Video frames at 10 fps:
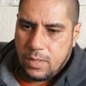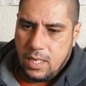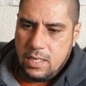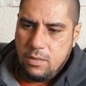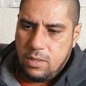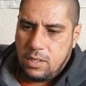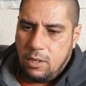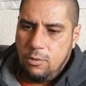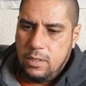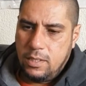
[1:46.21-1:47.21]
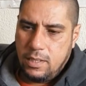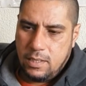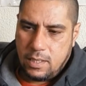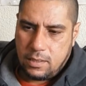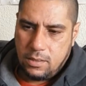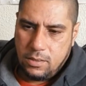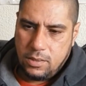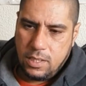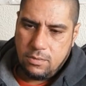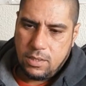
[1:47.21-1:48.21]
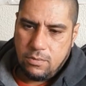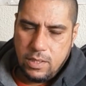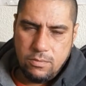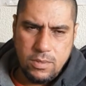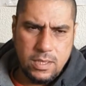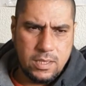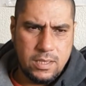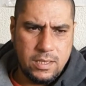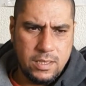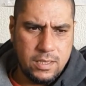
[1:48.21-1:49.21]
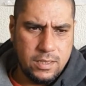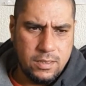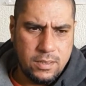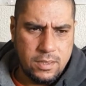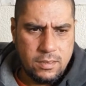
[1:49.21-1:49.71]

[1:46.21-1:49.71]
And he was older than us. He was already working.